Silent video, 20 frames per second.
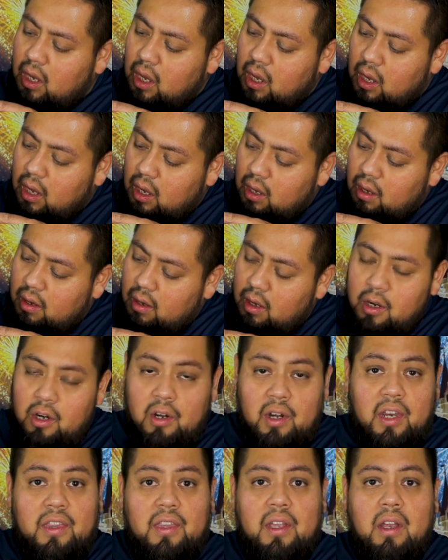uh,
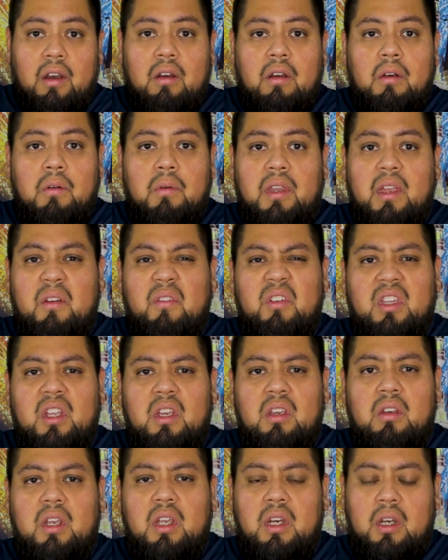underneath there with
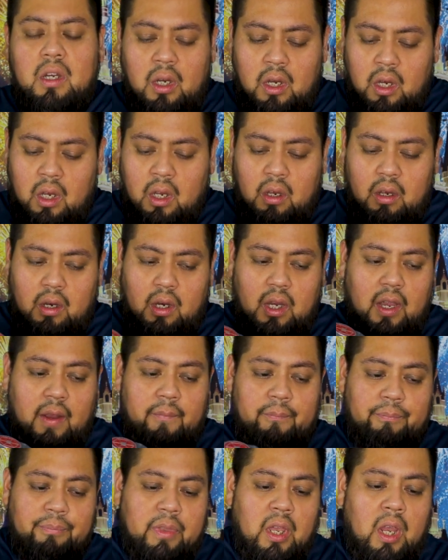everything you
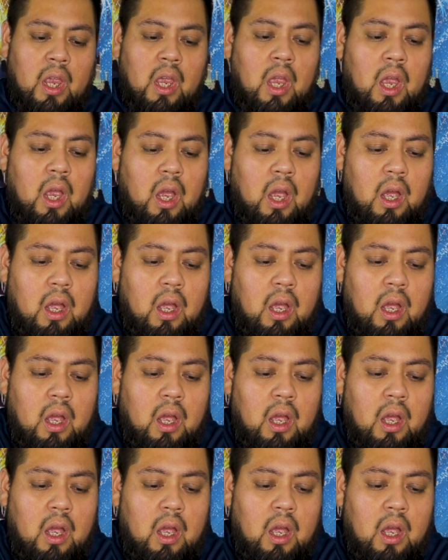need. Okay.